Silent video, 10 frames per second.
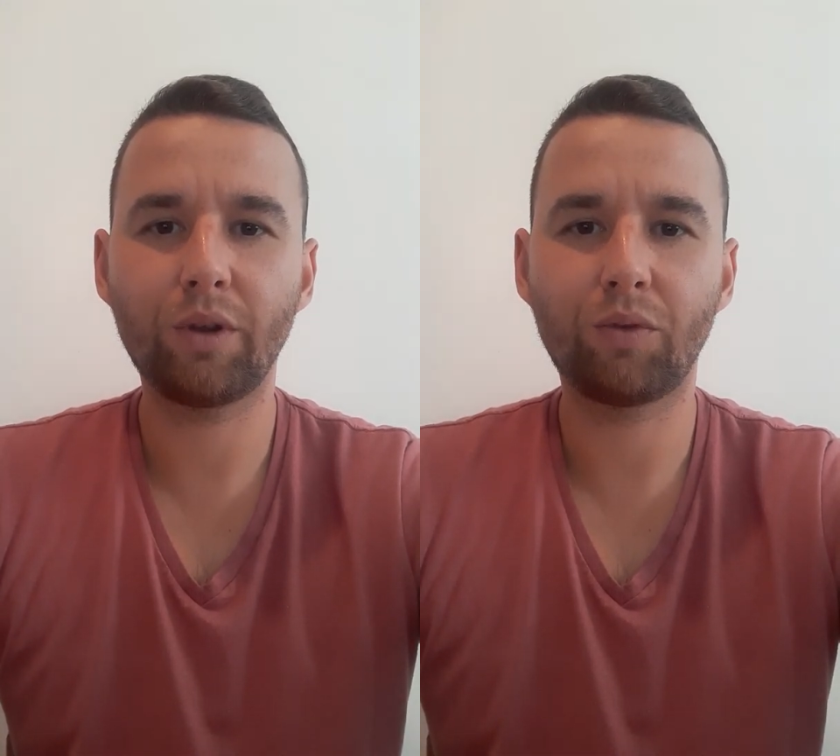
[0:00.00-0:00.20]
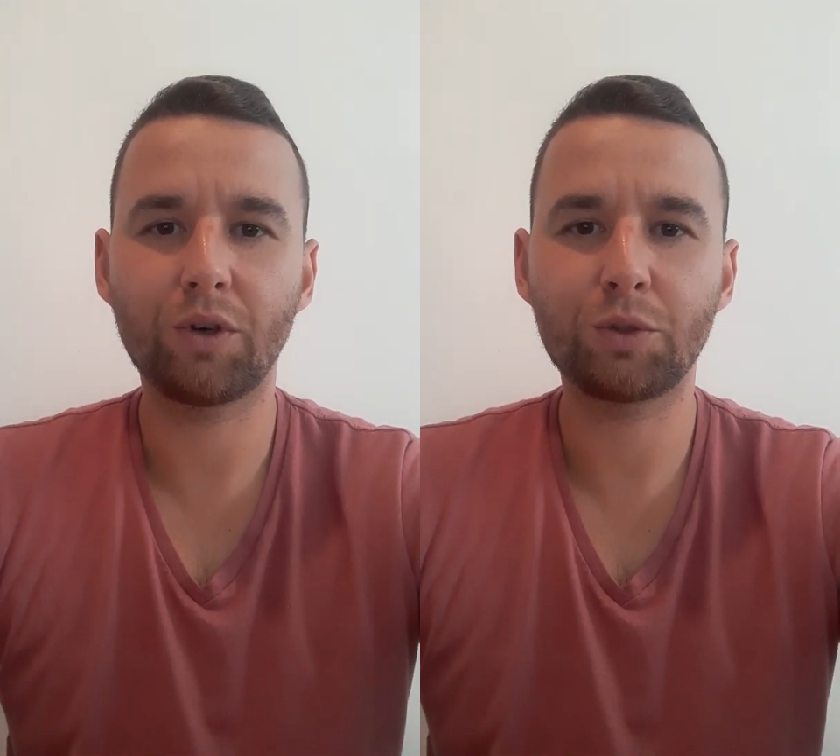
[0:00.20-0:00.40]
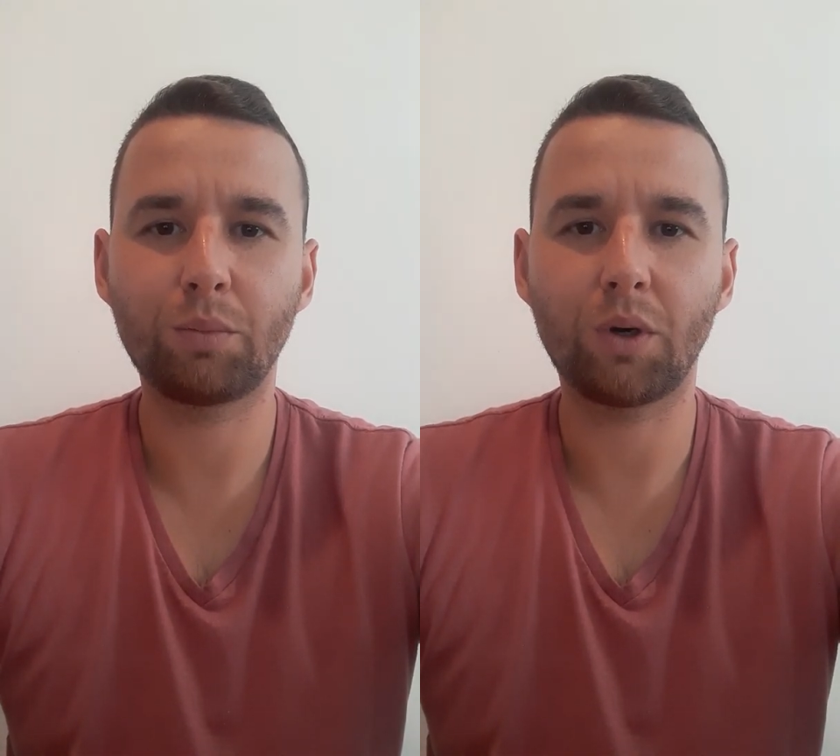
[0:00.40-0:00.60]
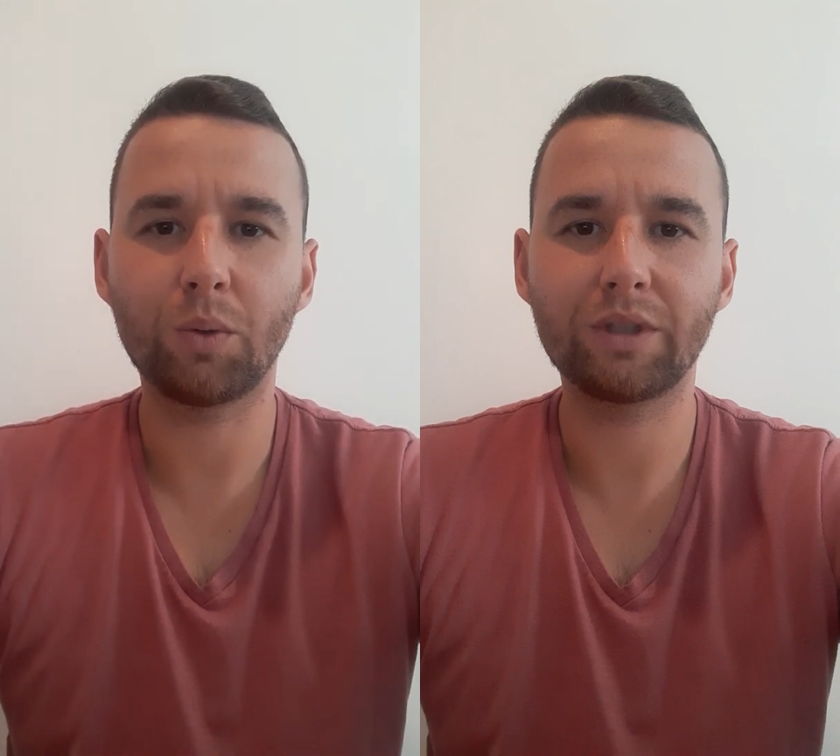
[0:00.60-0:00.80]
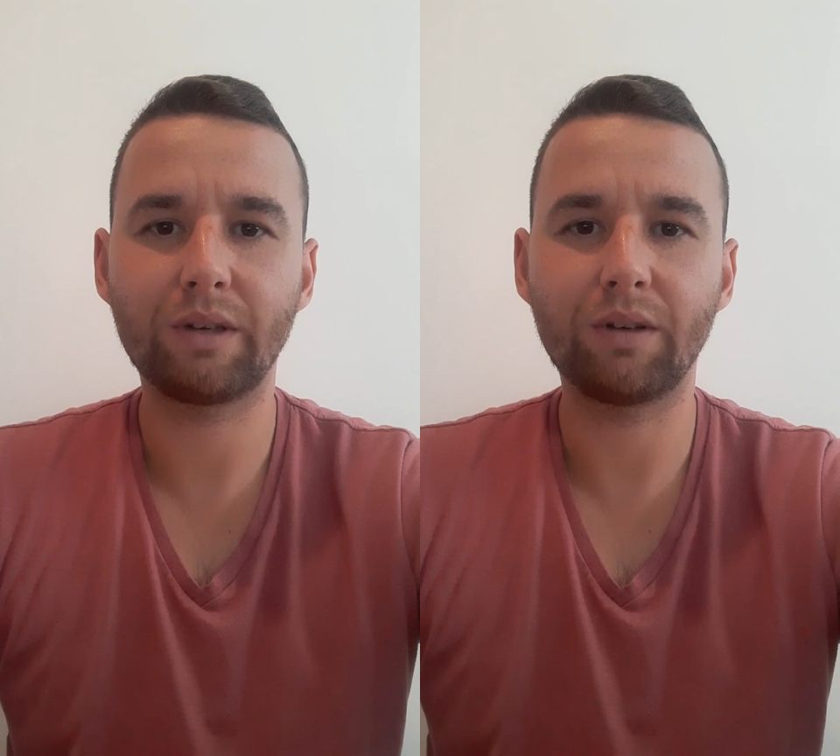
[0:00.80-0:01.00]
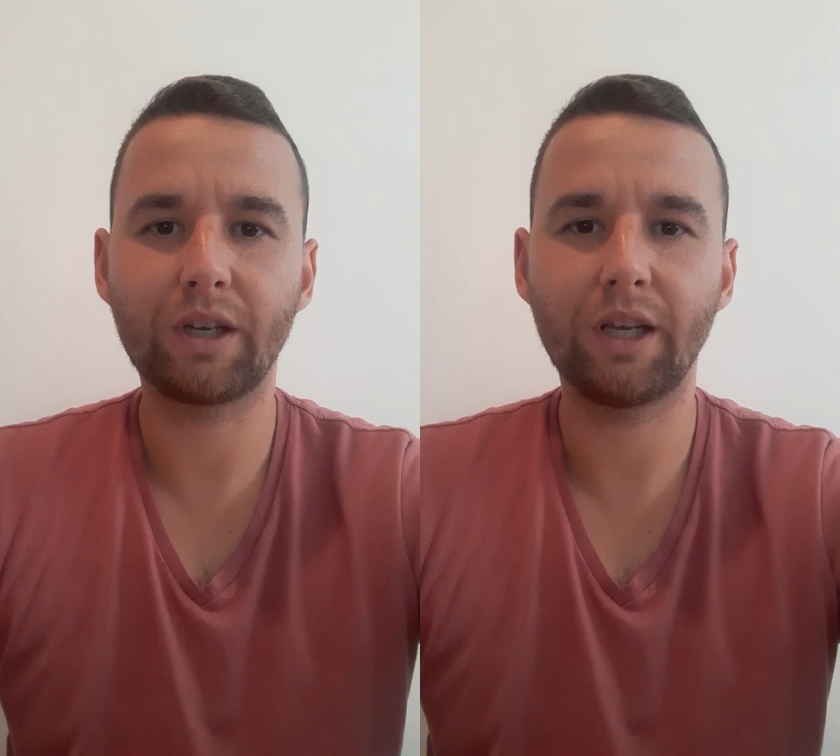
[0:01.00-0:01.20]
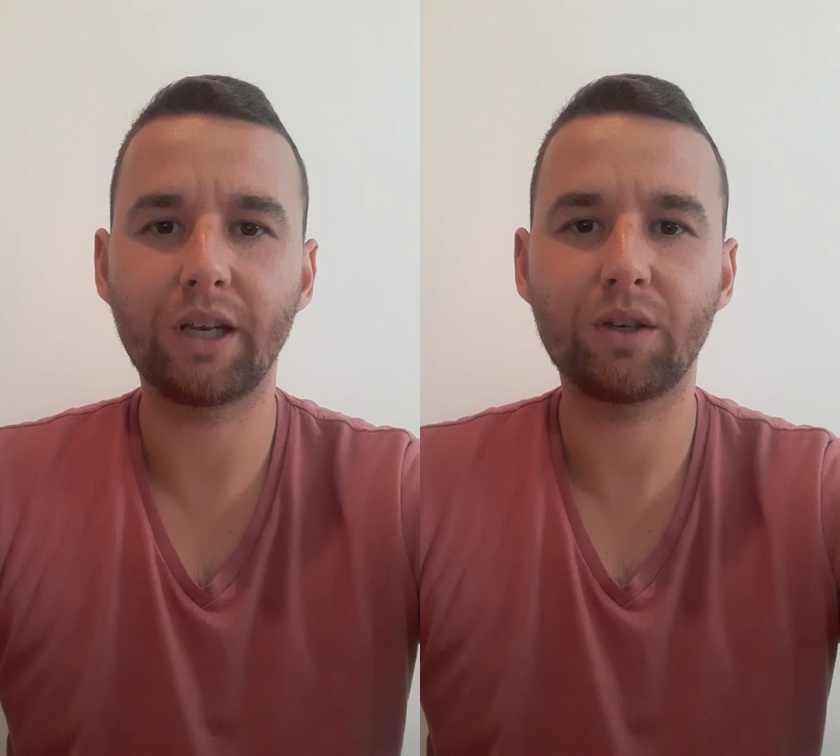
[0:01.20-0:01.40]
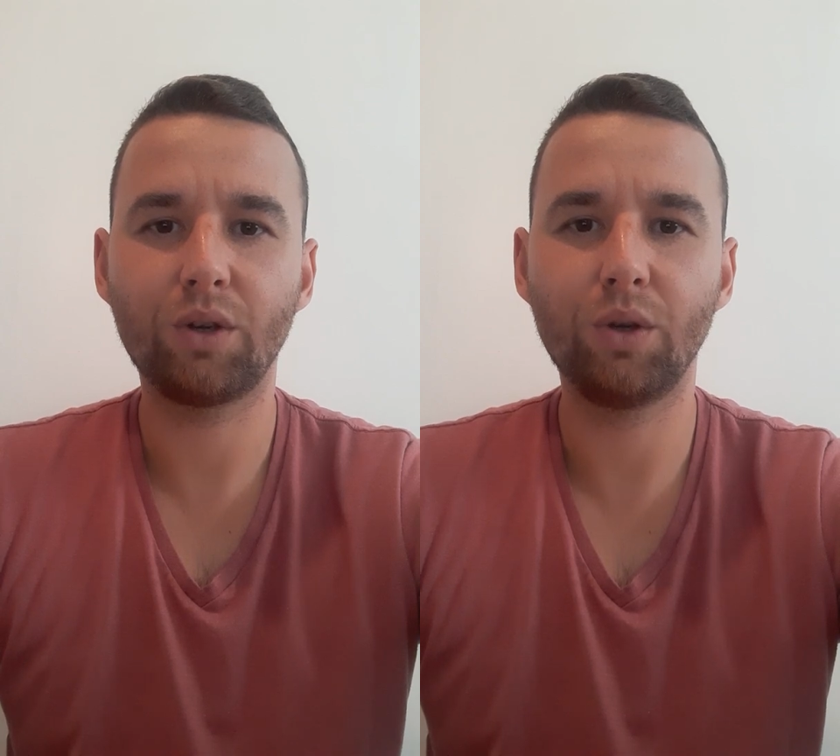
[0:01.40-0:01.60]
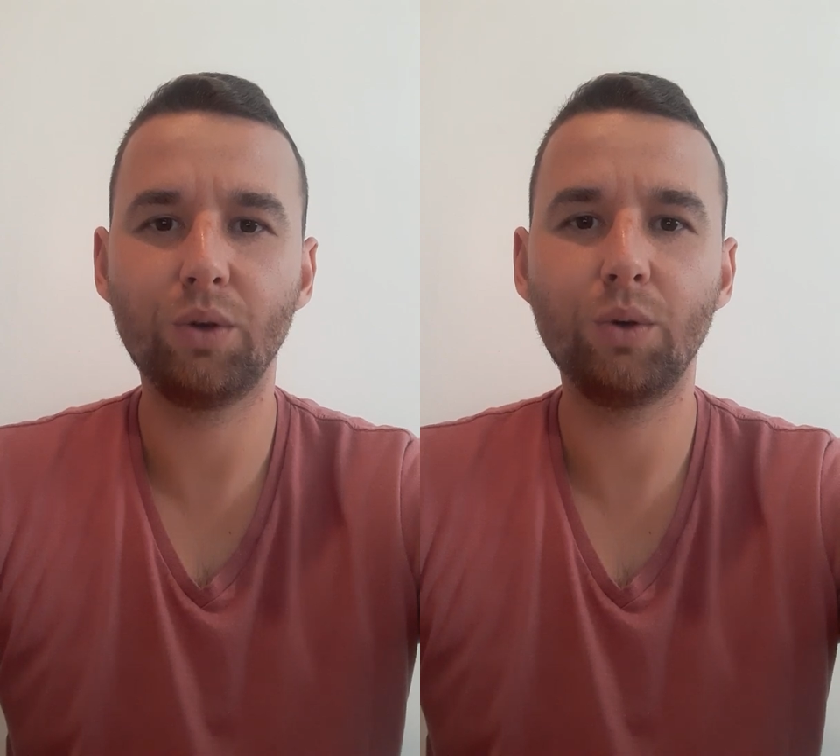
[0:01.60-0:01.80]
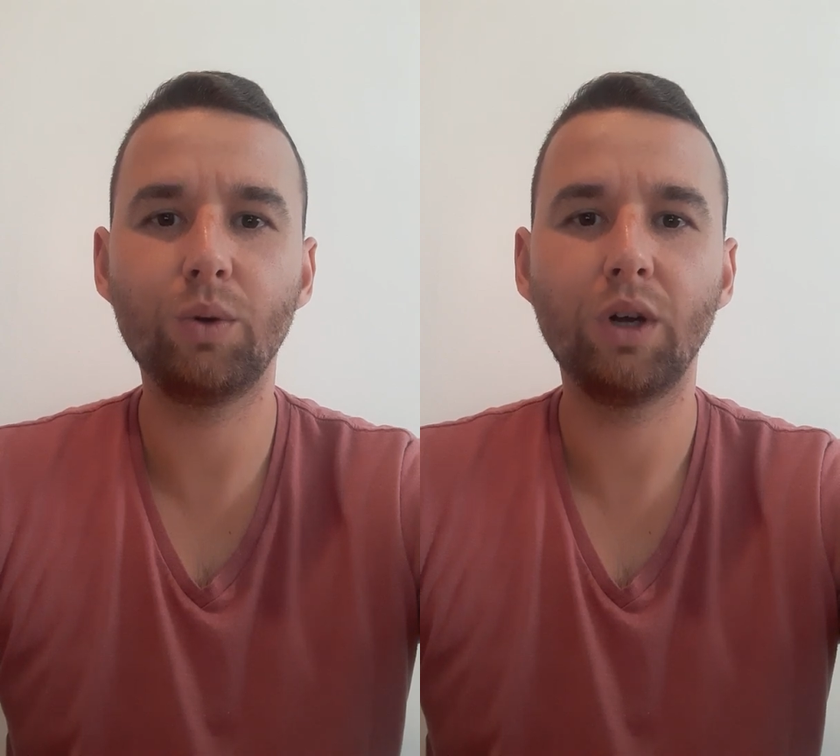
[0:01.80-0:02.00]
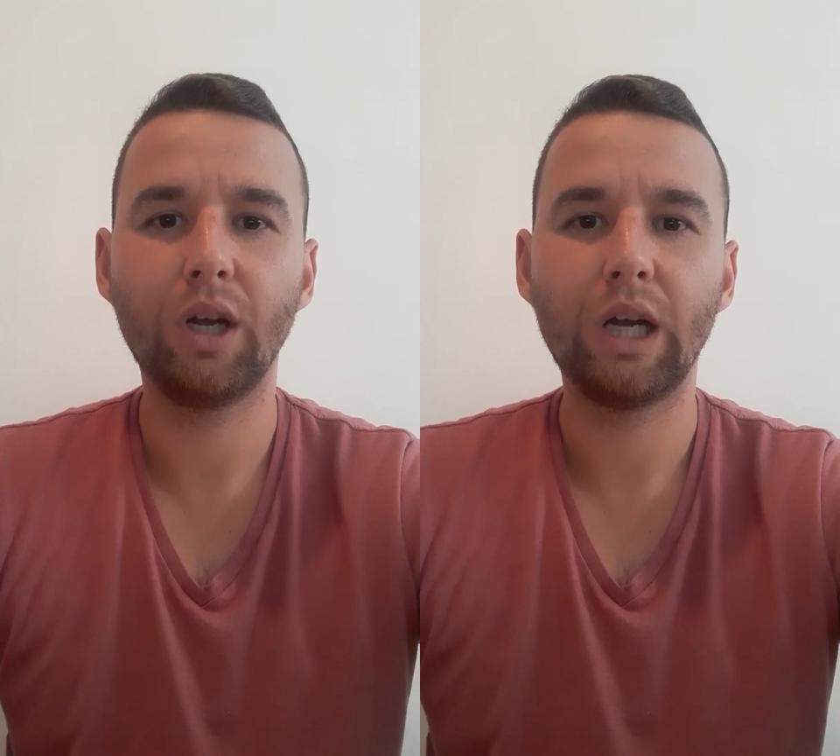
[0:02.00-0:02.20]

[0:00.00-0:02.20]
first ball was ever kicked who